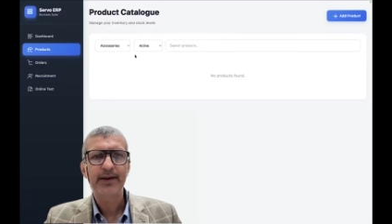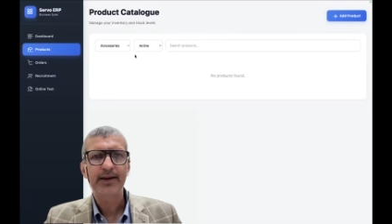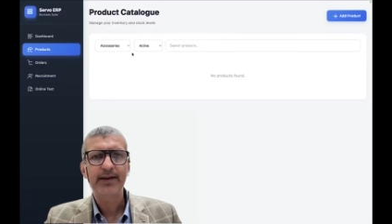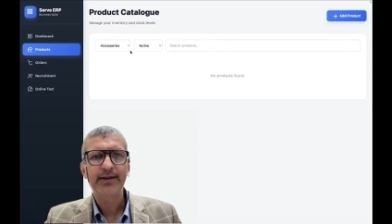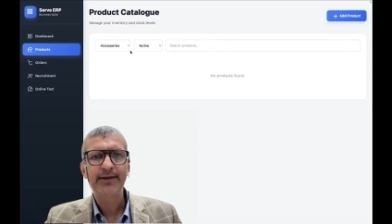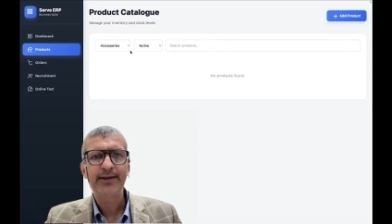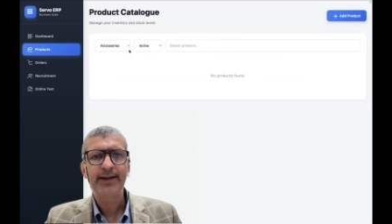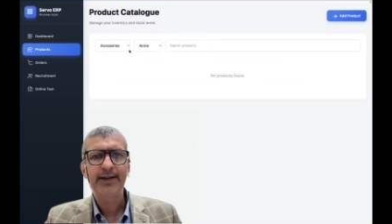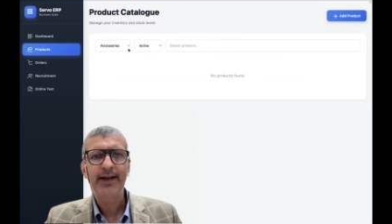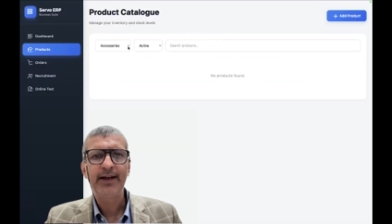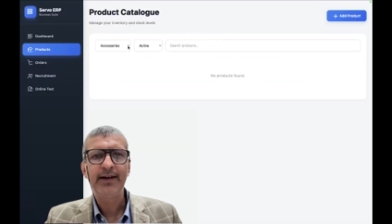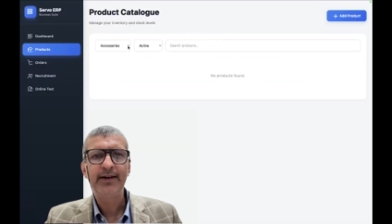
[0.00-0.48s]

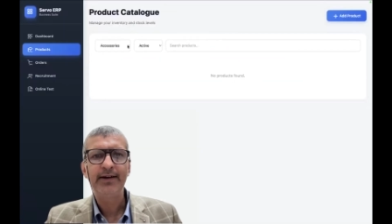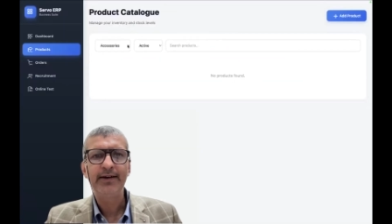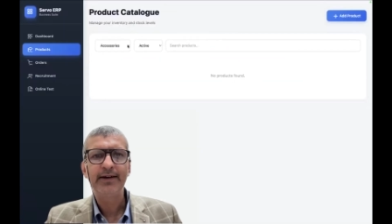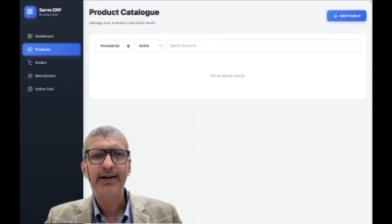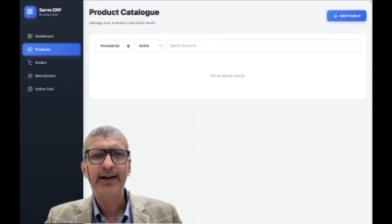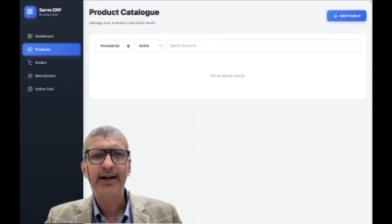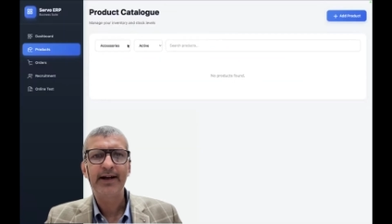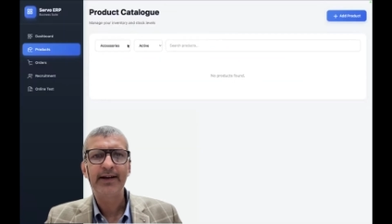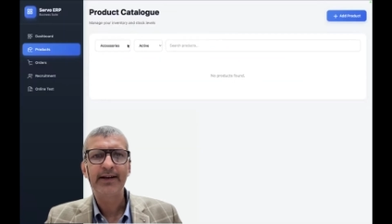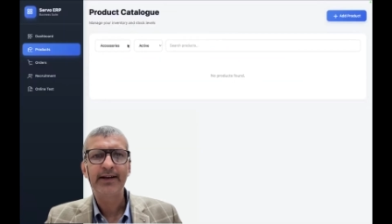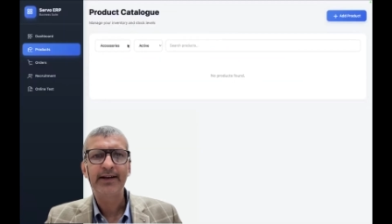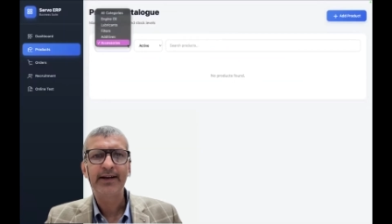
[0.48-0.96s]
Then
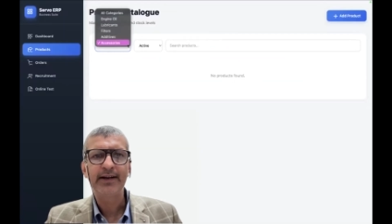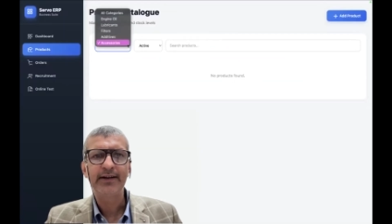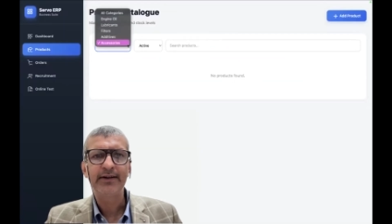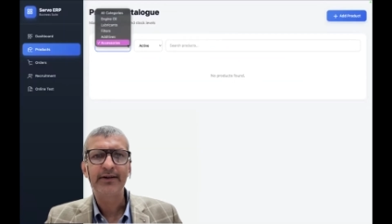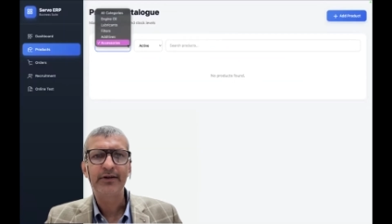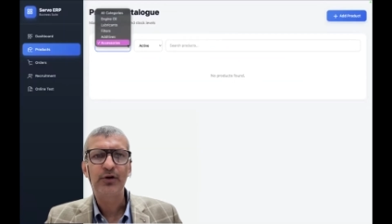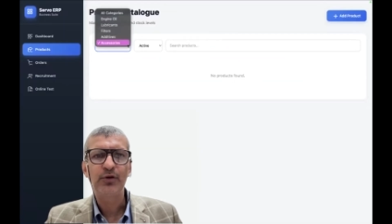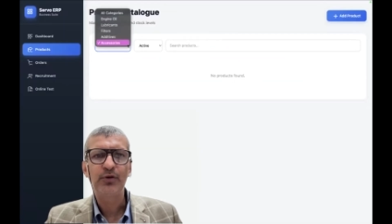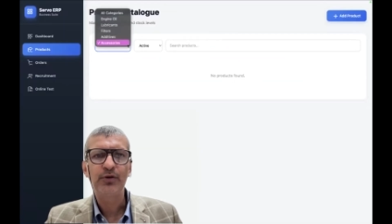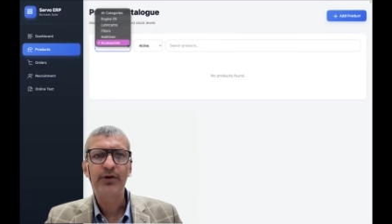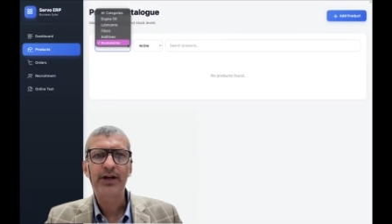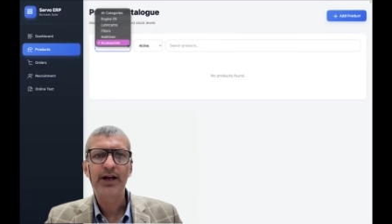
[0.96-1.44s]
I
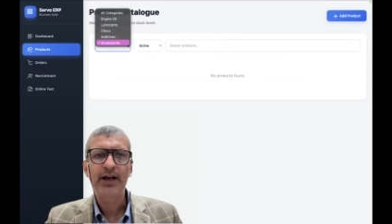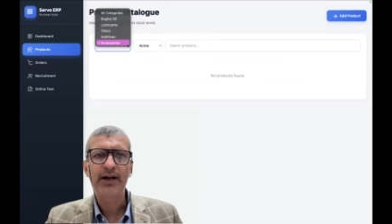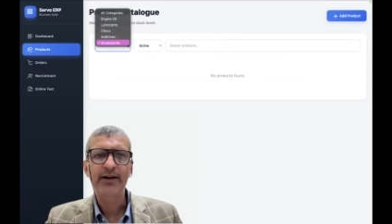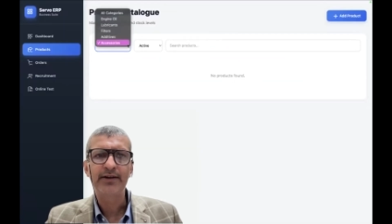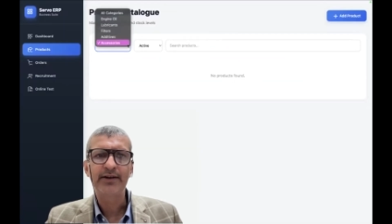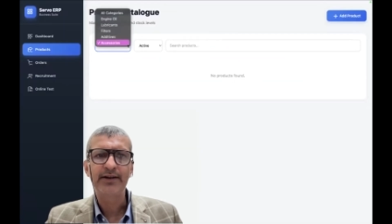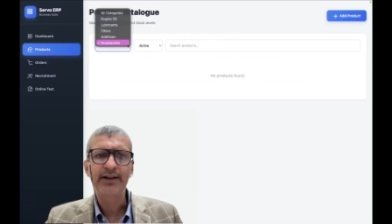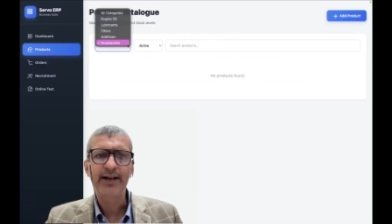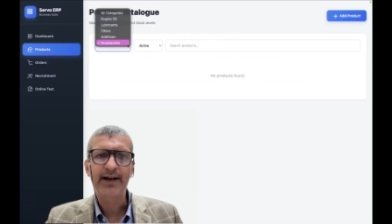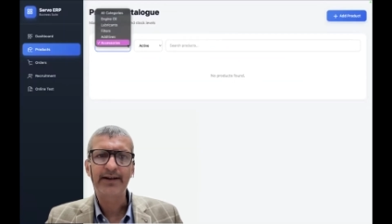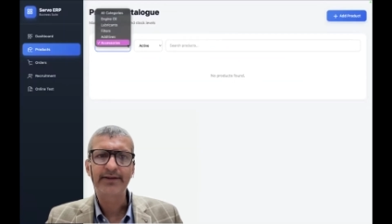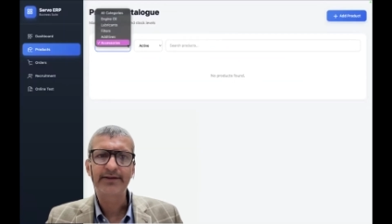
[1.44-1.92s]
can look
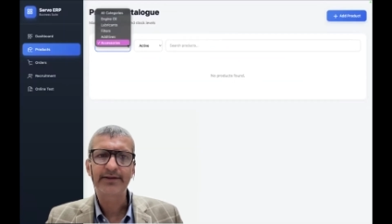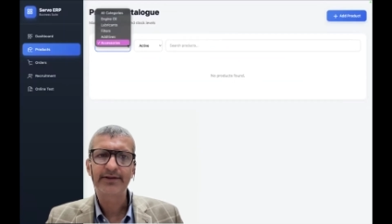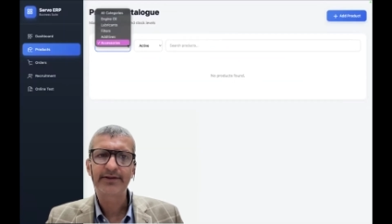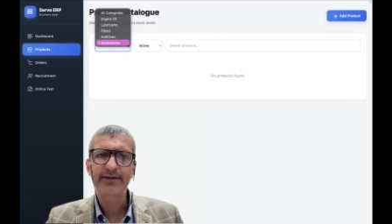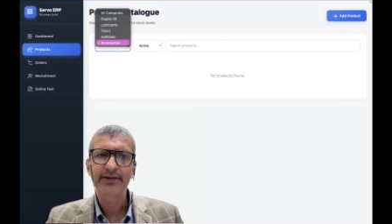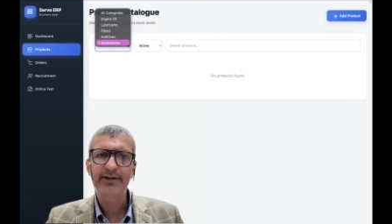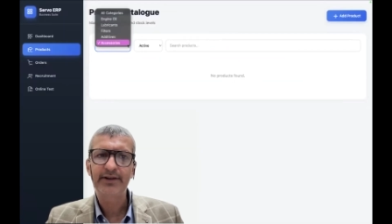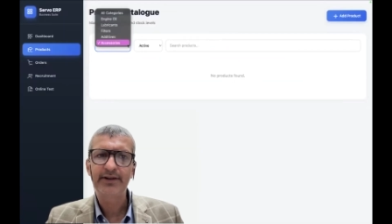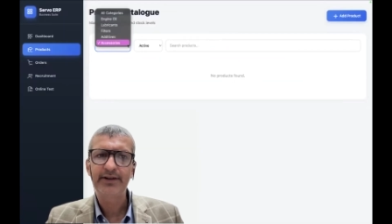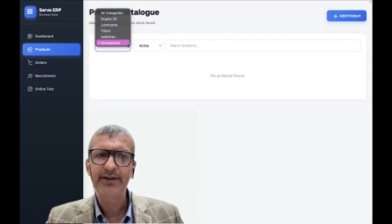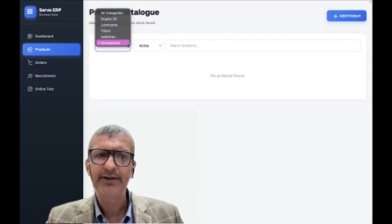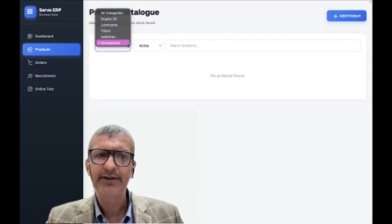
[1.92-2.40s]
at the
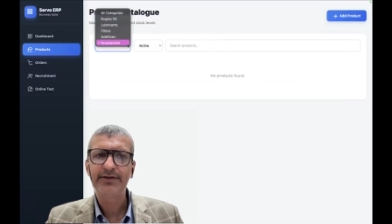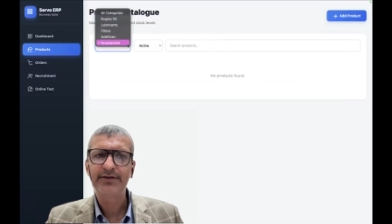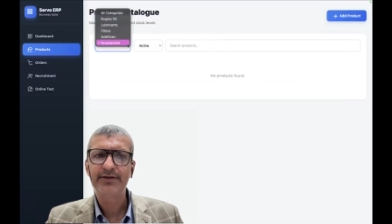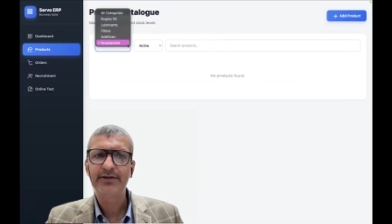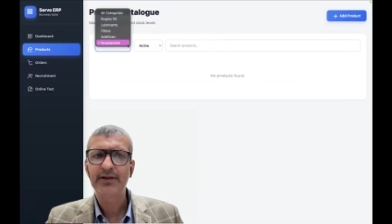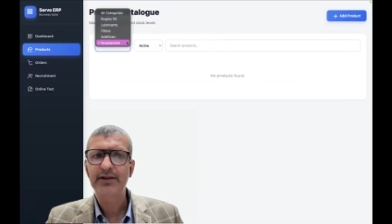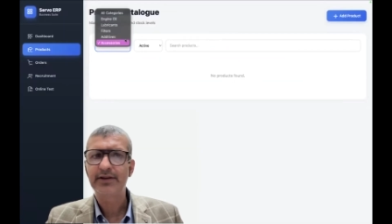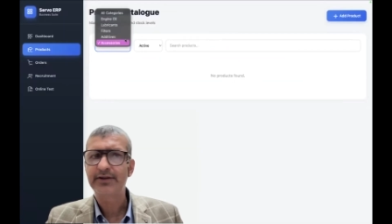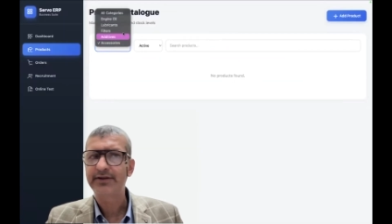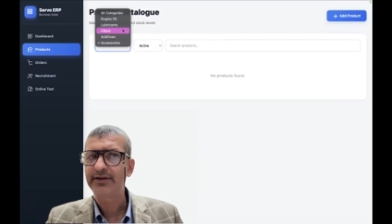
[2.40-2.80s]
accessories.